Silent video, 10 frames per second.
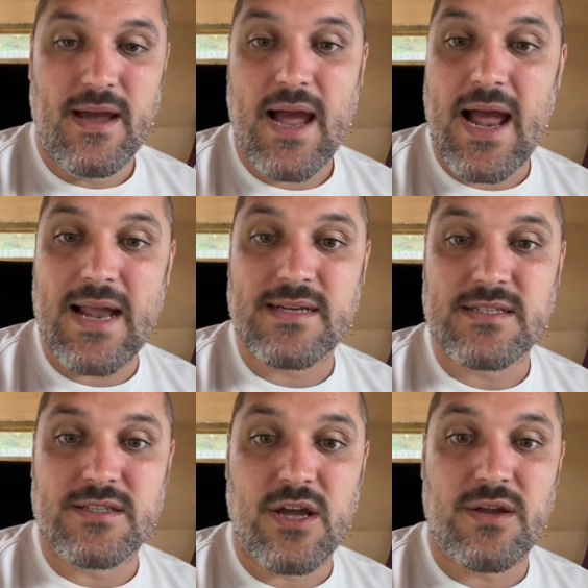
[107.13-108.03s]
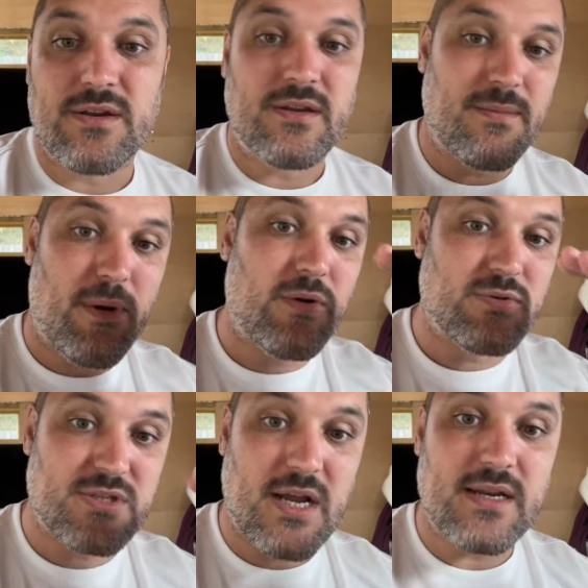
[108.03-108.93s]
And then the pot will
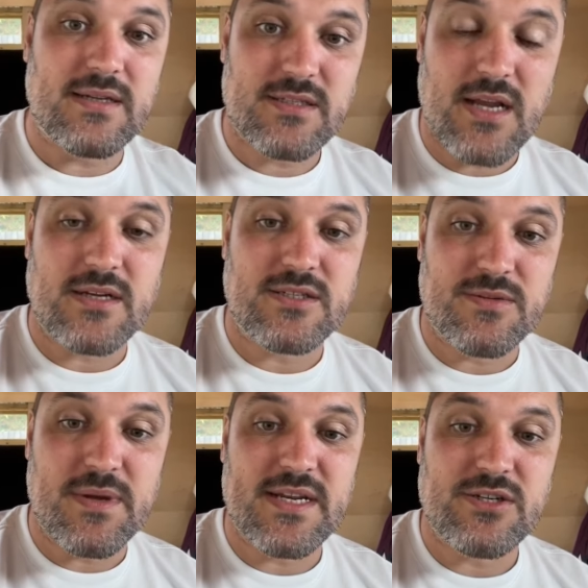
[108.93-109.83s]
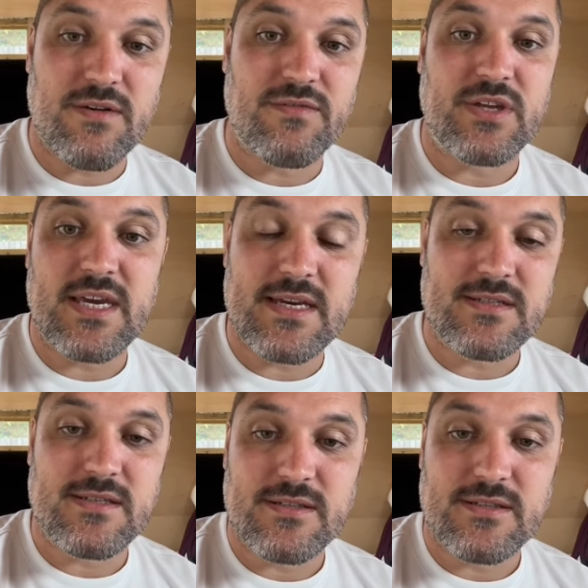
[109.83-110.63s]
start to diminish over years.